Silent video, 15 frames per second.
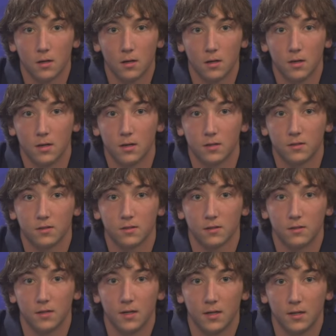is
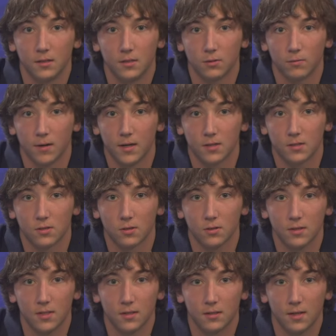needing to raise
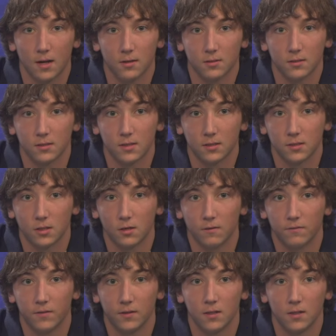
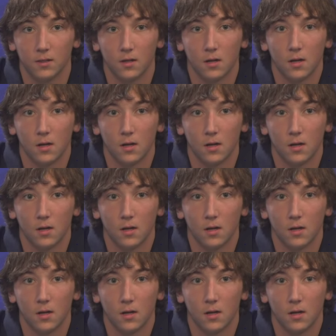$13,650